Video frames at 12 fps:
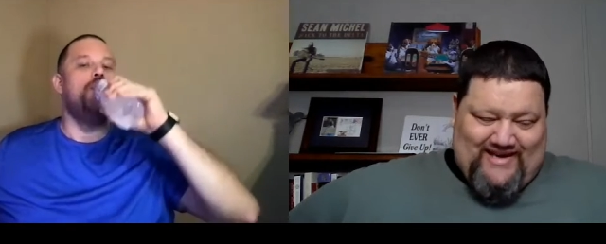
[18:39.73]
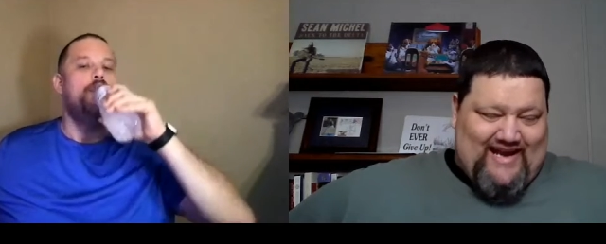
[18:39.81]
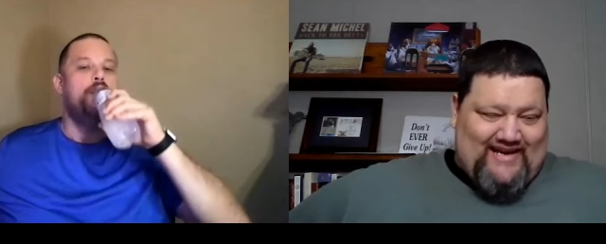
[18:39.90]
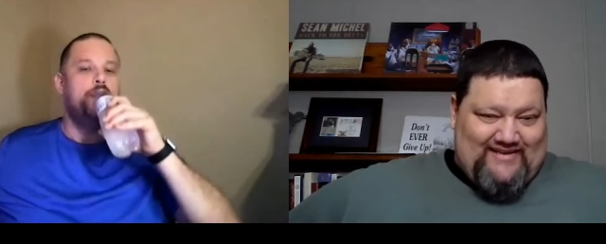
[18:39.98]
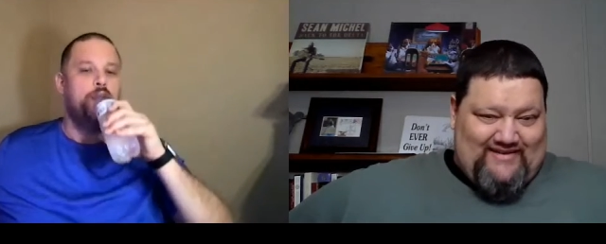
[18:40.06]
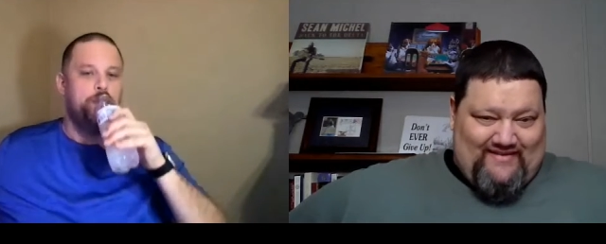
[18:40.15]

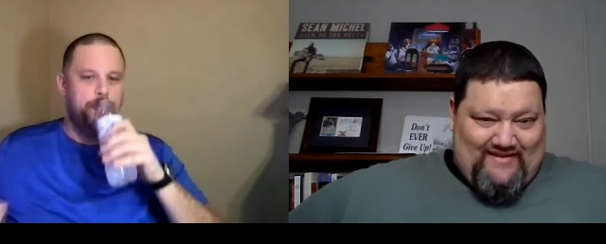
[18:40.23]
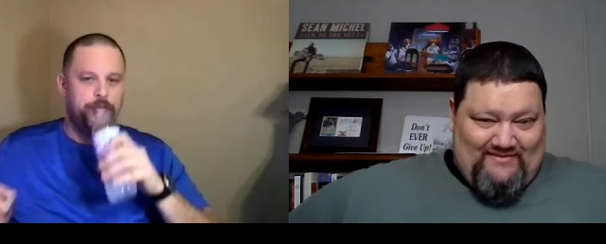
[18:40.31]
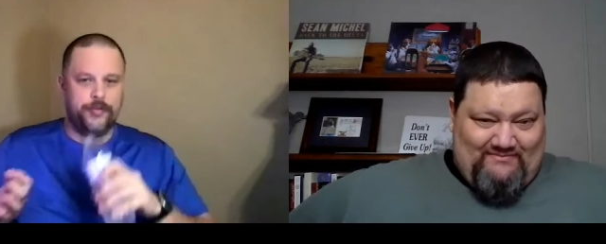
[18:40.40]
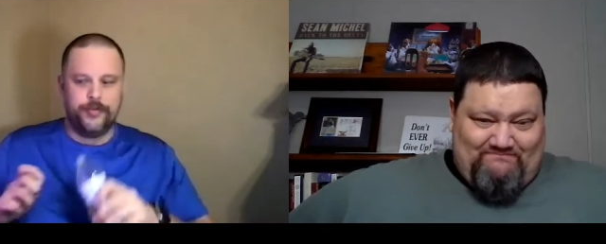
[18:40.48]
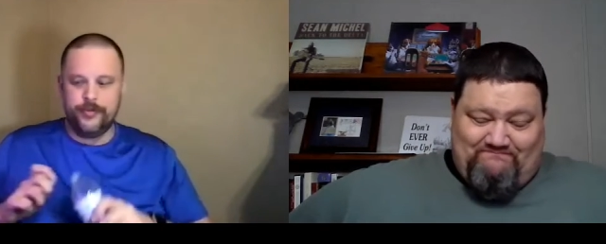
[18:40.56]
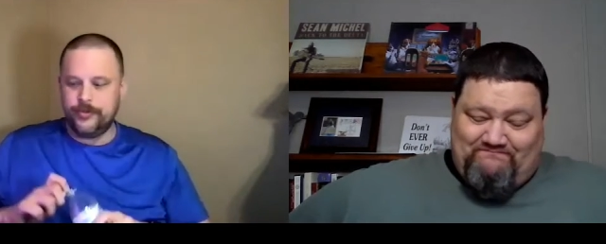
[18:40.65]
Speaker 1: connected to
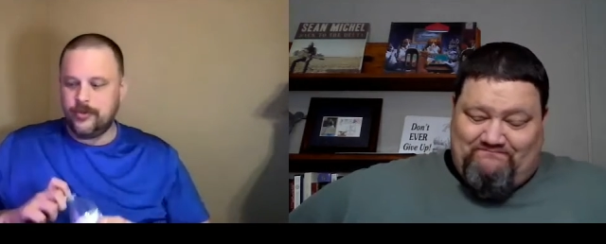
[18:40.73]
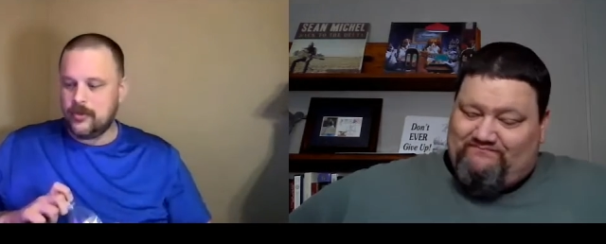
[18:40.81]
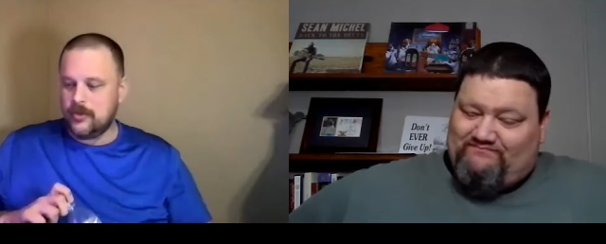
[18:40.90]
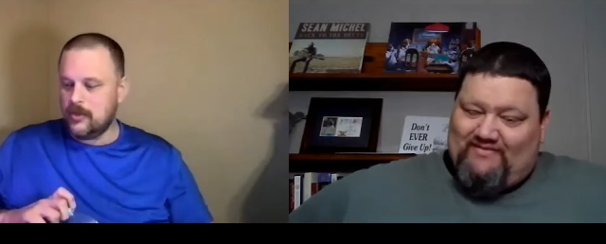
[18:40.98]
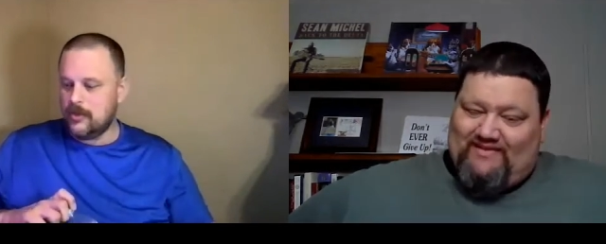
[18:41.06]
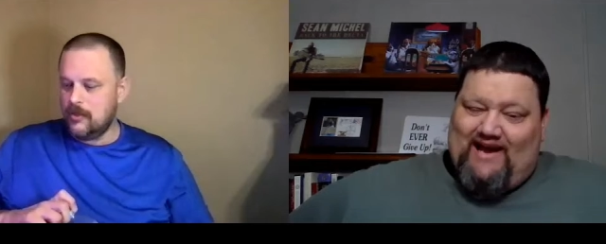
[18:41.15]
them.
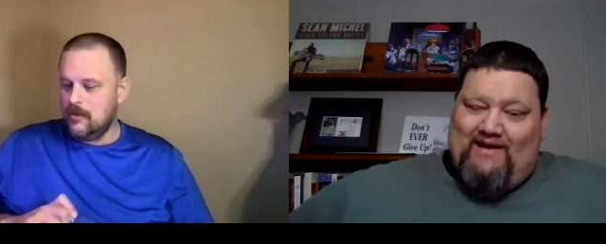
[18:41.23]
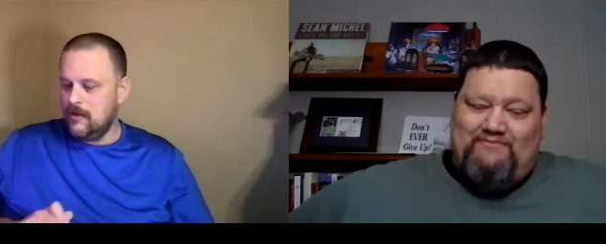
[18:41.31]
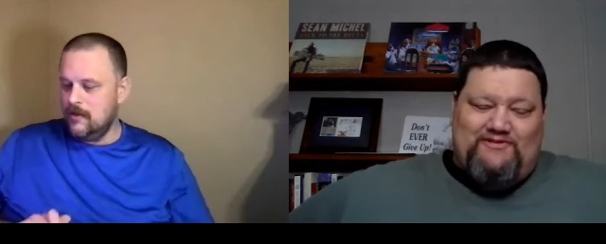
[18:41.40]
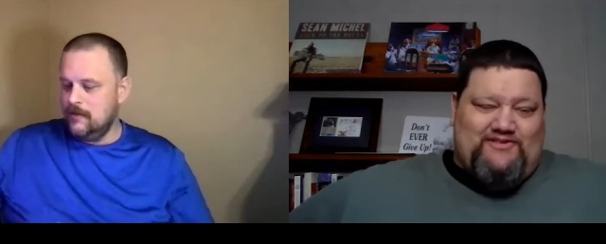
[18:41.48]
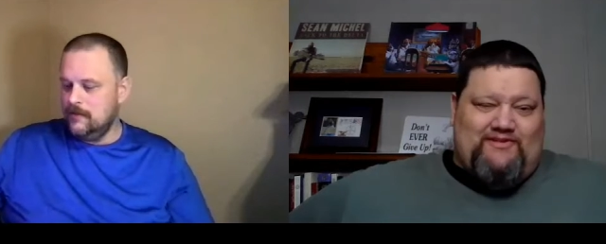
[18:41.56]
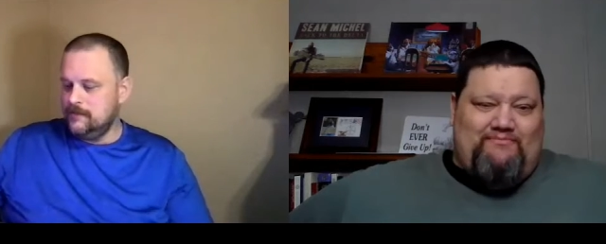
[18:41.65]

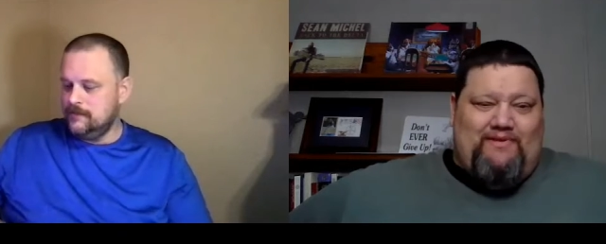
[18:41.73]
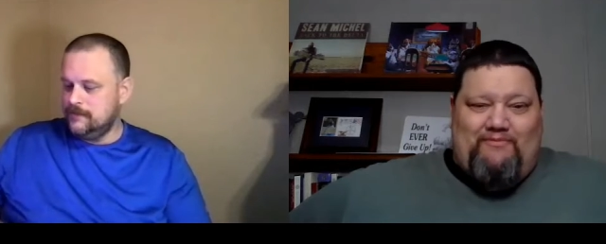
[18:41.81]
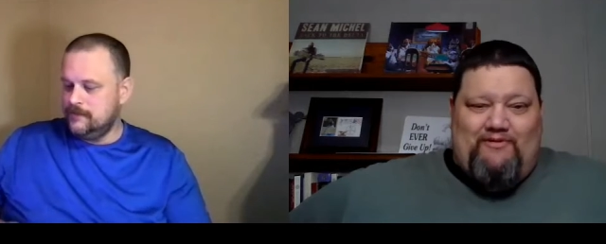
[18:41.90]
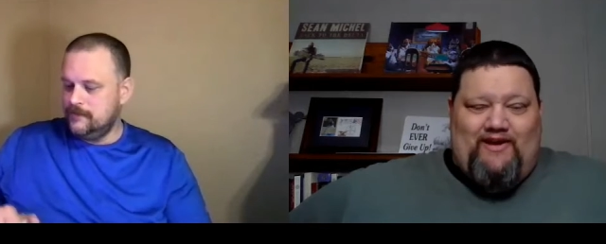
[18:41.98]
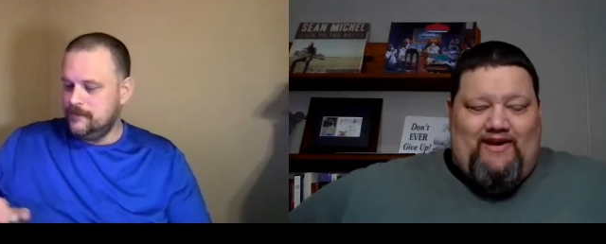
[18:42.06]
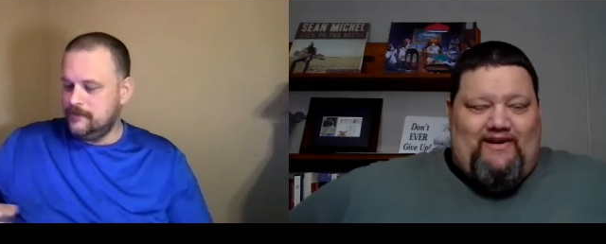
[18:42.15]
I'm just a
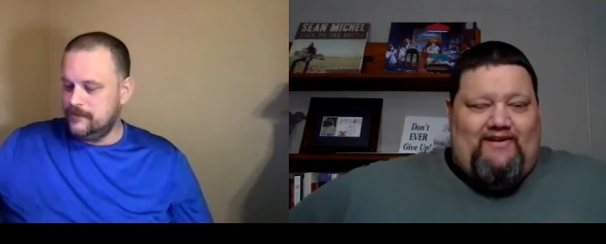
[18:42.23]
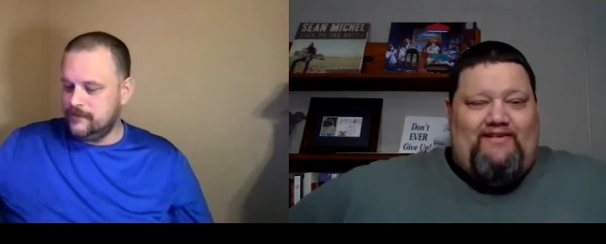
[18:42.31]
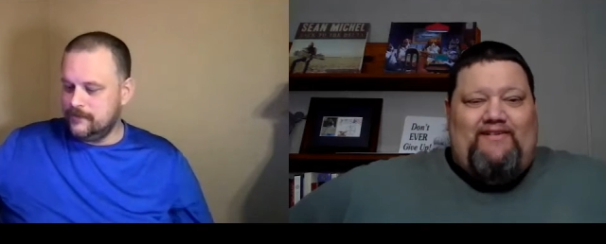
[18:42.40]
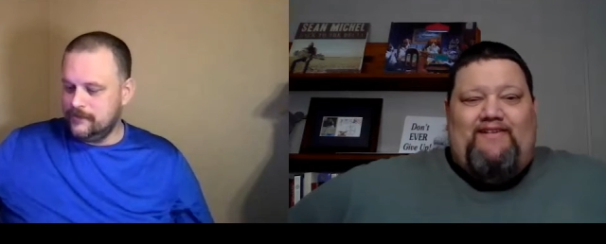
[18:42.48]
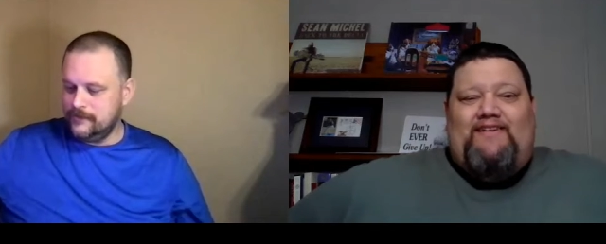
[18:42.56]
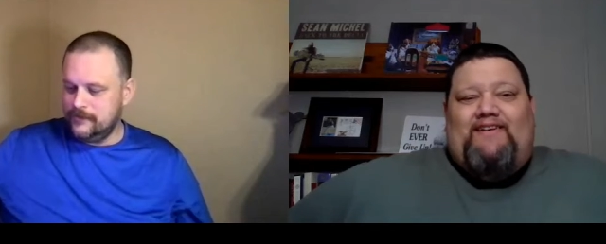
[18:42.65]
member
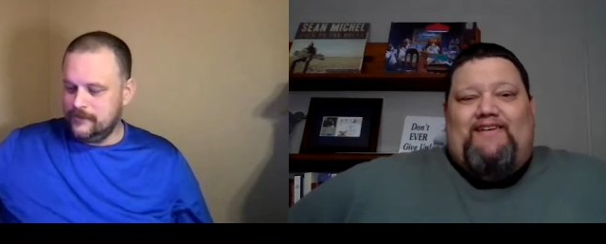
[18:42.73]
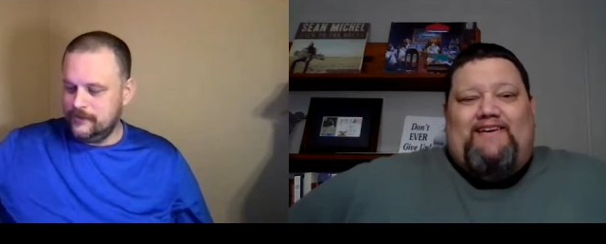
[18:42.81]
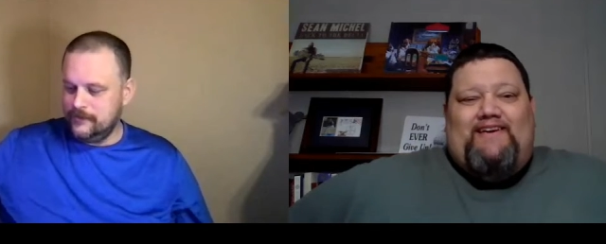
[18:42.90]
there,